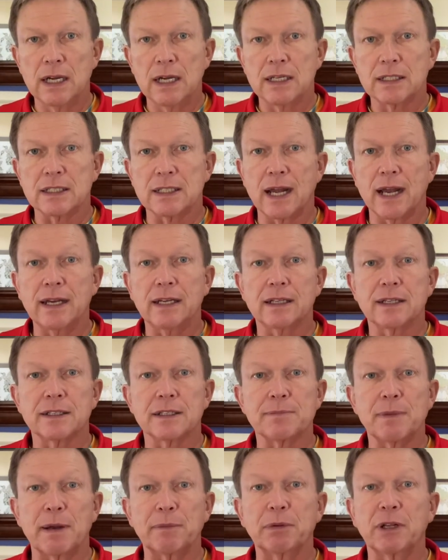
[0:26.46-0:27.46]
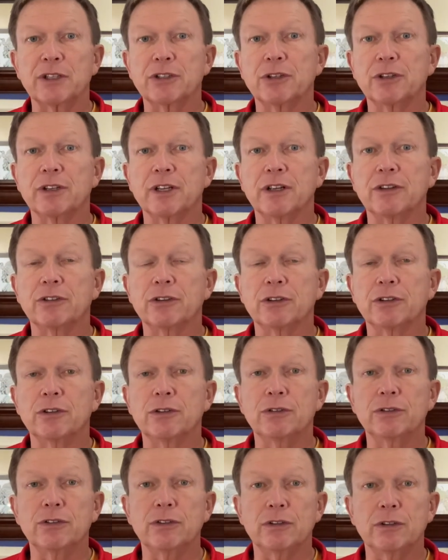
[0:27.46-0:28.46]
Tonight, it's my pleasure to
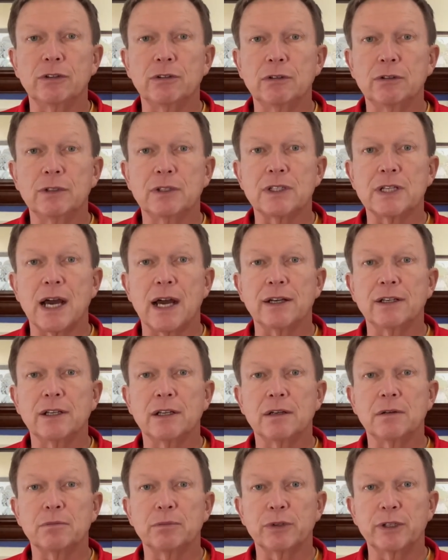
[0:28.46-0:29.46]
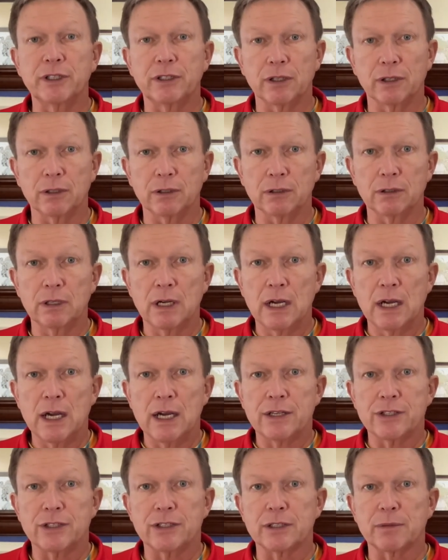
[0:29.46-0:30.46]
introduce to you Tonya Brito.
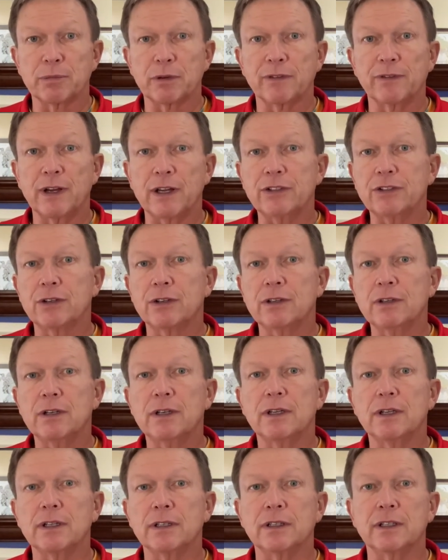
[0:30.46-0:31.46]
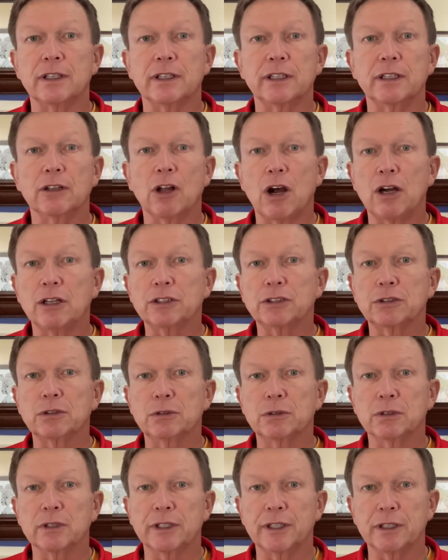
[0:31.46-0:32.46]
She's a professor in the law
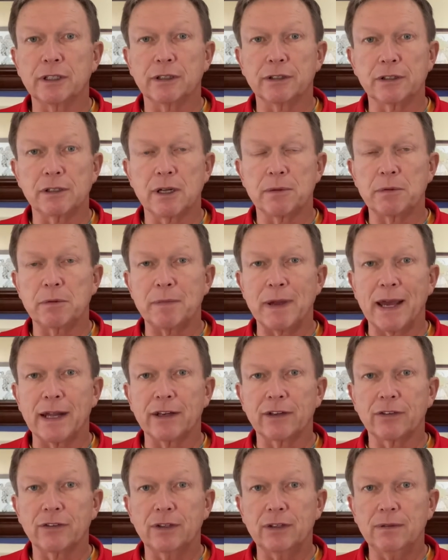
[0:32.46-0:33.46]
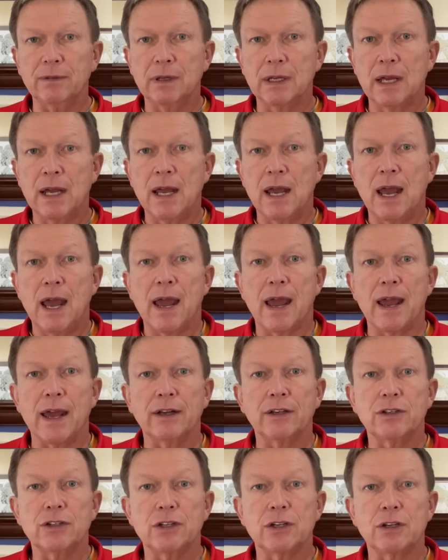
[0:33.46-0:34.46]
school here at U W-Madison, and
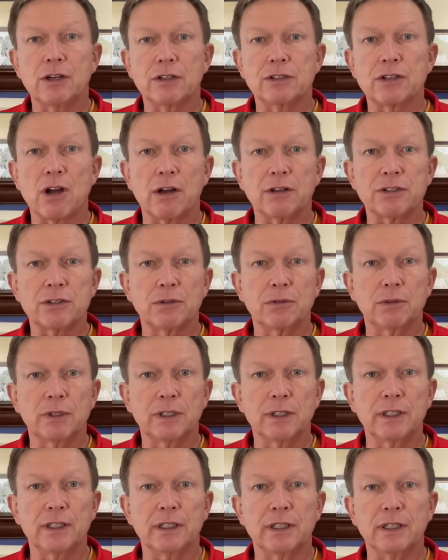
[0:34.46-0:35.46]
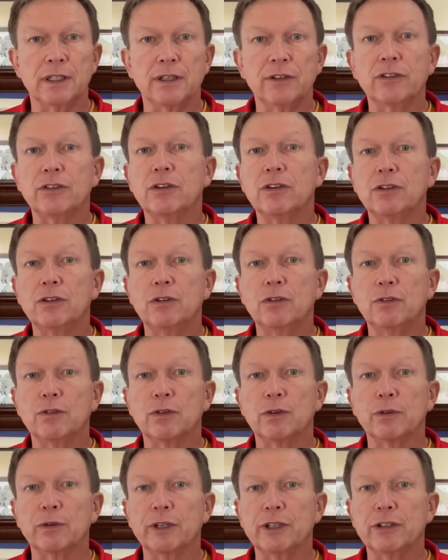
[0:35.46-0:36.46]
she is also with the Institute for
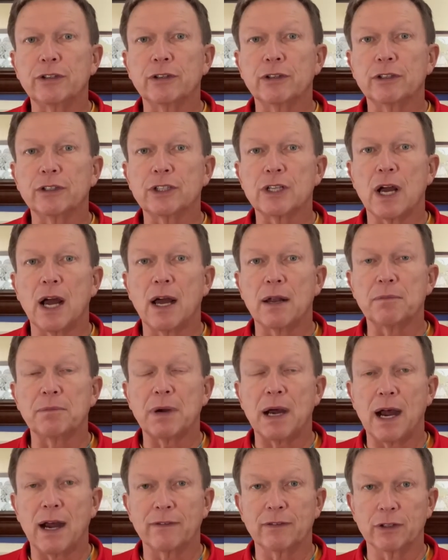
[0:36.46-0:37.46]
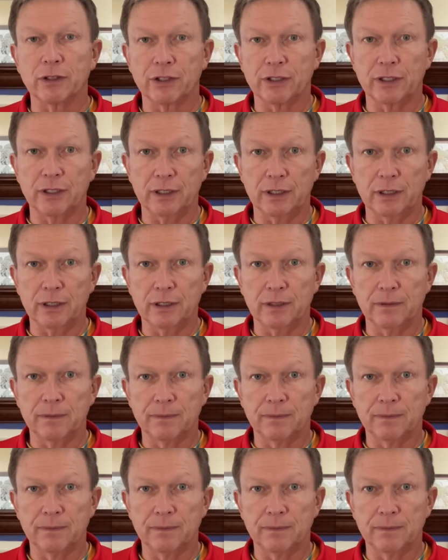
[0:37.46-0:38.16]
Research on Poverty.